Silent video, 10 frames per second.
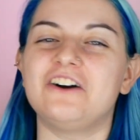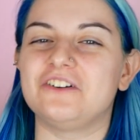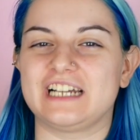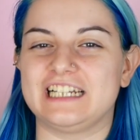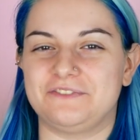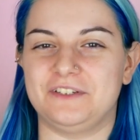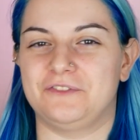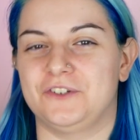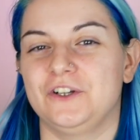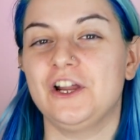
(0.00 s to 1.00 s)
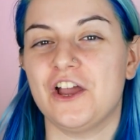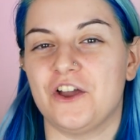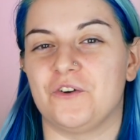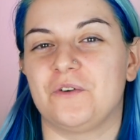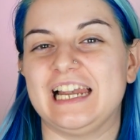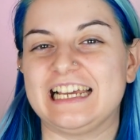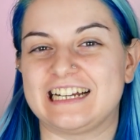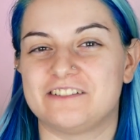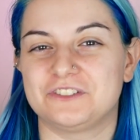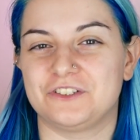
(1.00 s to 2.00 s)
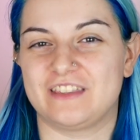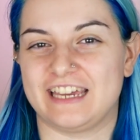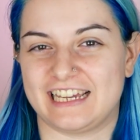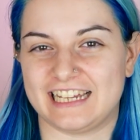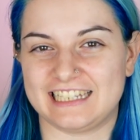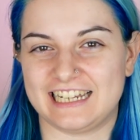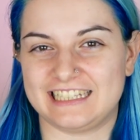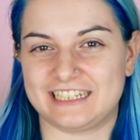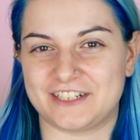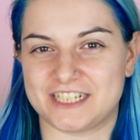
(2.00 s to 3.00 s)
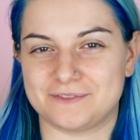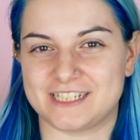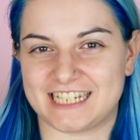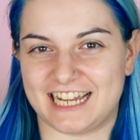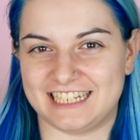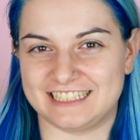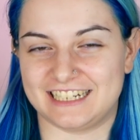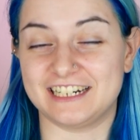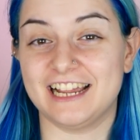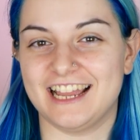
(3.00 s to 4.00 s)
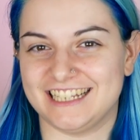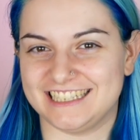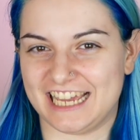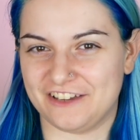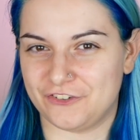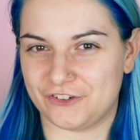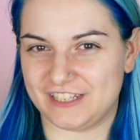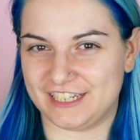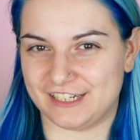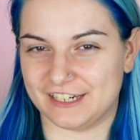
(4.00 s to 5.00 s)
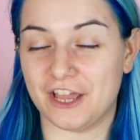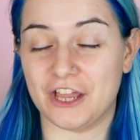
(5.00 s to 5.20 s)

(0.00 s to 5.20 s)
Hello cat people! Welcome to the Catlady Christmas calendar, day 13.